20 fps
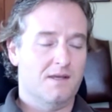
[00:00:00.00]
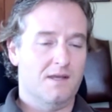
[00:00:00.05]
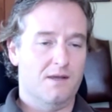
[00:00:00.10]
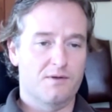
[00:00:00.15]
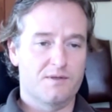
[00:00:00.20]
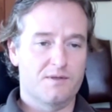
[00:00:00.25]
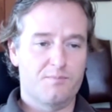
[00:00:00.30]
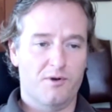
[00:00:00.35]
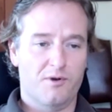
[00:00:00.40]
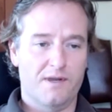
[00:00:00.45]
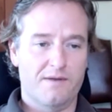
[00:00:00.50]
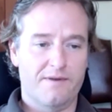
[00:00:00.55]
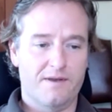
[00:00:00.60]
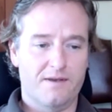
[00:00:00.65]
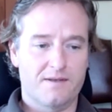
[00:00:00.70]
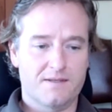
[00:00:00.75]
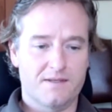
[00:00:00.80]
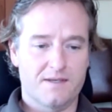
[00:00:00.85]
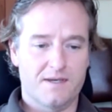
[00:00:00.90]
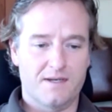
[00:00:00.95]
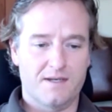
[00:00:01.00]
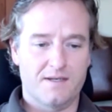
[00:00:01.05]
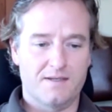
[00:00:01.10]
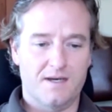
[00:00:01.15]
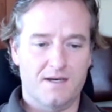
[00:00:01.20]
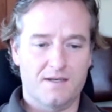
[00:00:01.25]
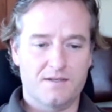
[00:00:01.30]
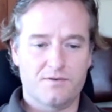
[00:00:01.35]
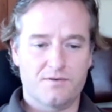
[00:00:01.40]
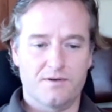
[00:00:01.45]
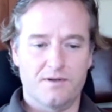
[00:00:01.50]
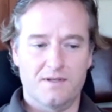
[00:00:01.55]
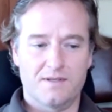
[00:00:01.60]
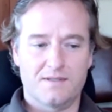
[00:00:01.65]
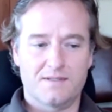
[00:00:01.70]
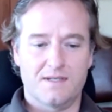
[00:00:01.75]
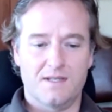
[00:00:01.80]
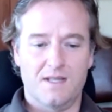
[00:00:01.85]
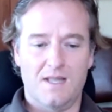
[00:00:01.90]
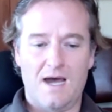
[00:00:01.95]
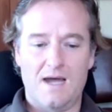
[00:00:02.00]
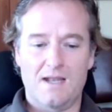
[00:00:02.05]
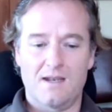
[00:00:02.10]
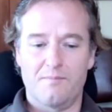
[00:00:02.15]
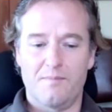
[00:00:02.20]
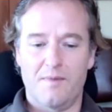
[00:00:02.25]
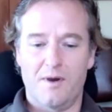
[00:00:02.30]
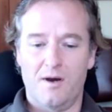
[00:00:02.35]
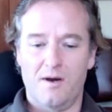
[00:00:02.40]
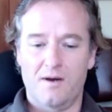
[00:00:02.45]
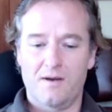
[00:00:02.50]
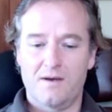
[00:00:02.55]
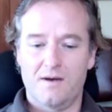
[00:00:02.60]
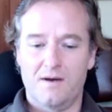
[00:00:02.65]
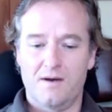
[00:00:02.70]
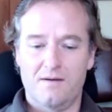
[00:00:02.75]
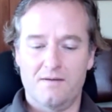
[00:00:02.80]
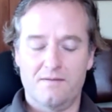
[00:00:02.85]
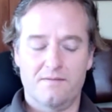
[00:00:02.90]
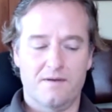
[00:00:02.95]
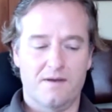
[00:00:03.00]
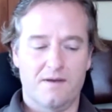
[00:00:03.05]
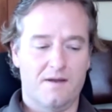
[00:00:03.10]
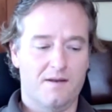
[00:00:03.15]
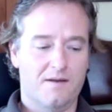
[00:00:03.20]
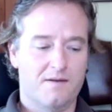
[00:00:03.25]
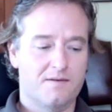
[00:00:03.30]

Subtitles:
previously an industrialist in Latin America and